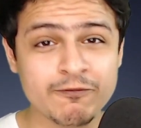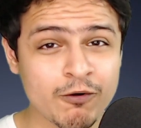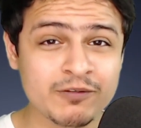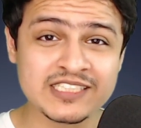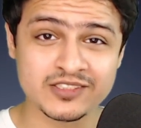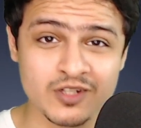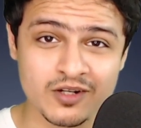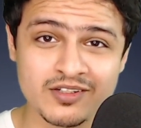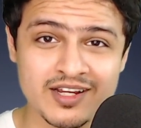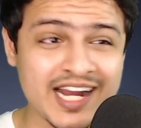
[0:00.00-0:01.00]
Before we
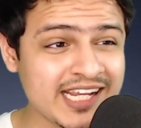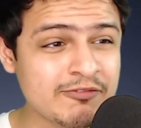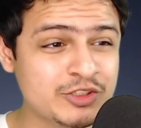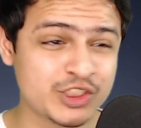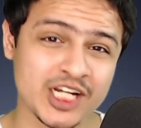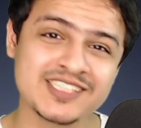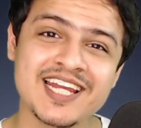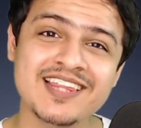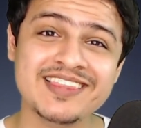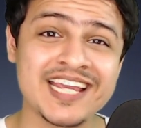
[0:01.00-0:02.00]
start, I have
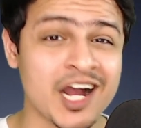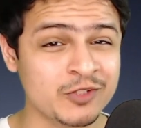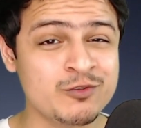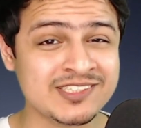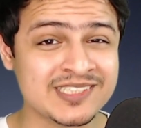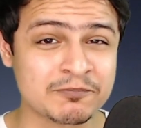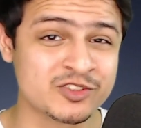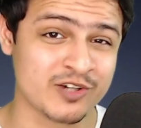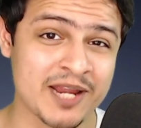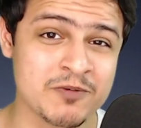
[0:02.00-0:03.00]
just hit the one hundredth
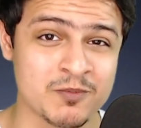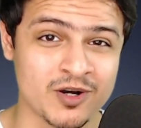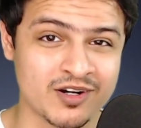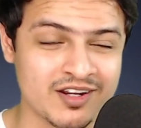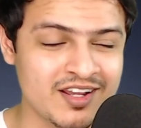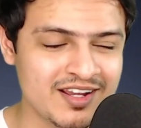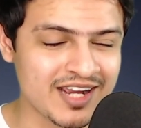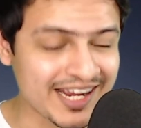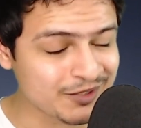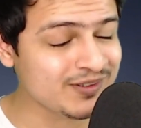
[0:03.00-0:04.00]
subscriber mark.
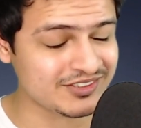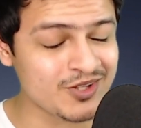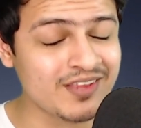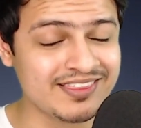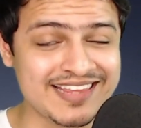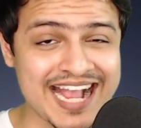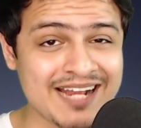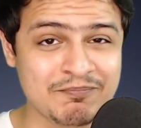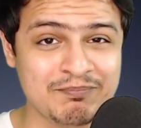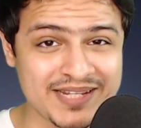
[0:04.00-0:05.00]
I know it's not
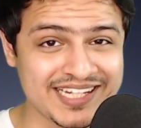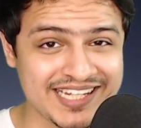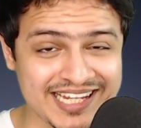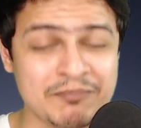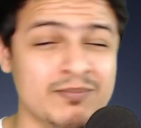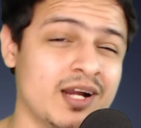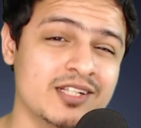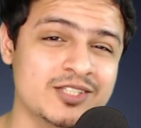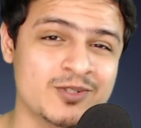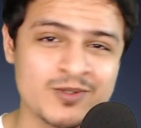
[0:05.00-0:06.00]
that big a
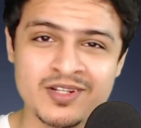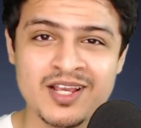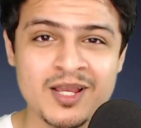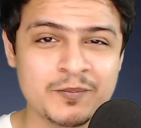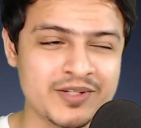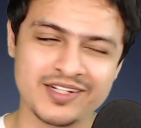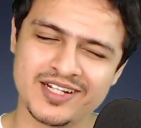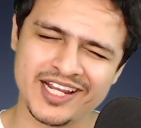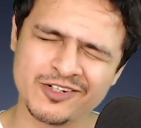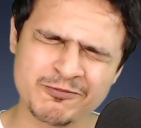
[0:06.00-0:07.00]
milestone, but
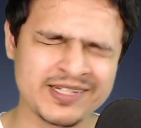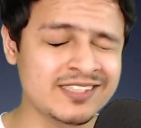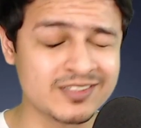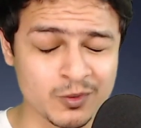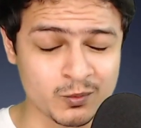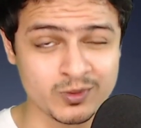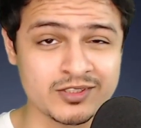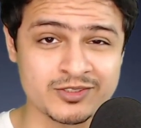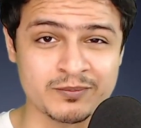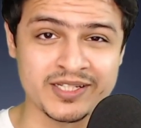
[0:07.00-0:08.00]
it kind of means the
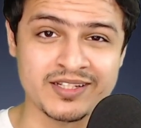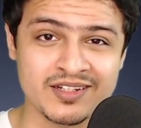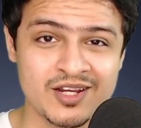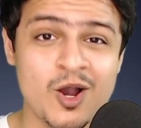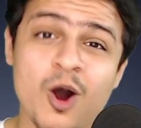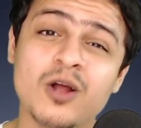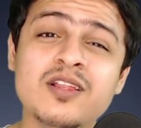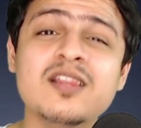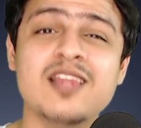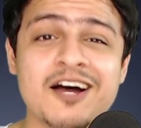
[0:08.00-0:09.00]
world to me.
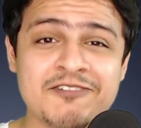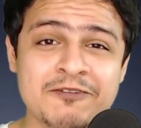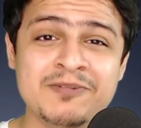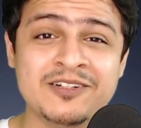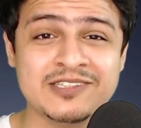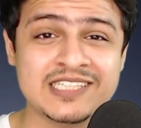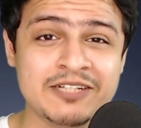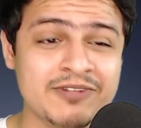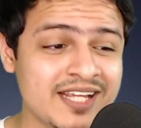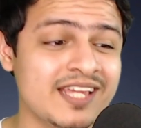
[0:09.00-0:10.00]
All the love I've been
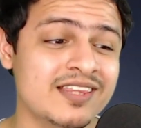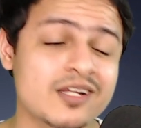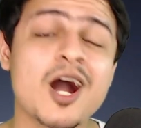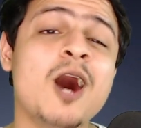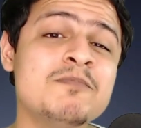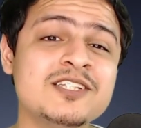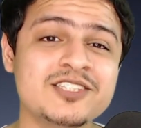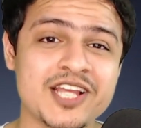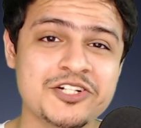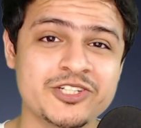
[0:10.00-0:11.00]
receiving in the
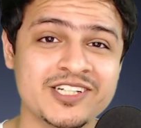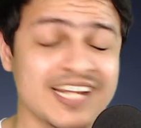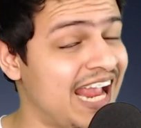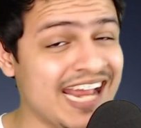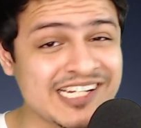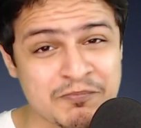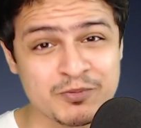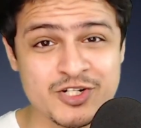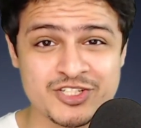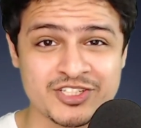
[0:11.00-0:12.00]
comments section and
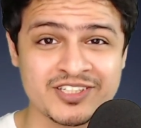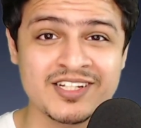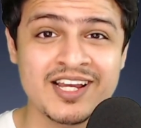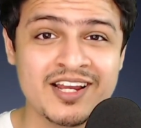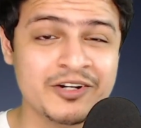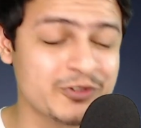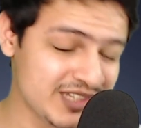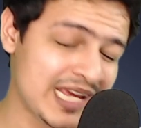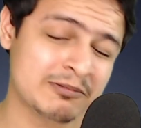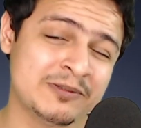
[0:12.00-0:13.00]
in person
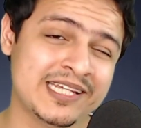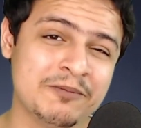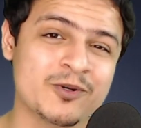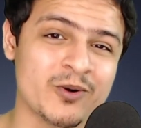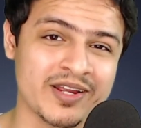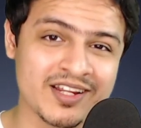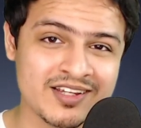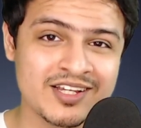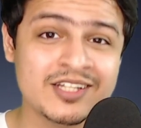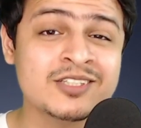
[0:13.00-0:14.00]
really helps me keep
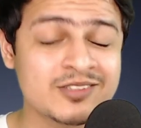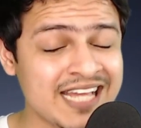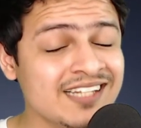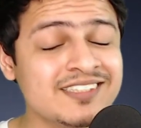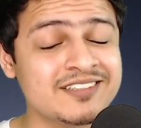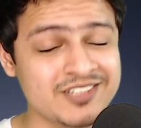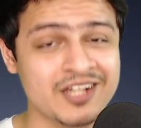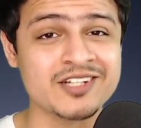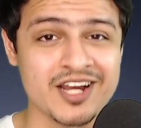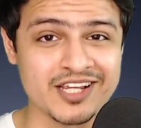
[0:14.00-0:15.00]
going. So thanks a
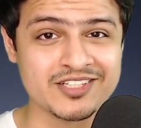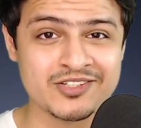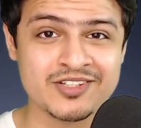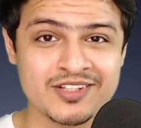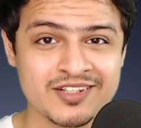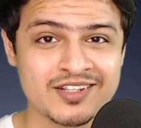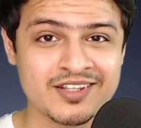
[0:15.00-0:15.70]
ton, guys.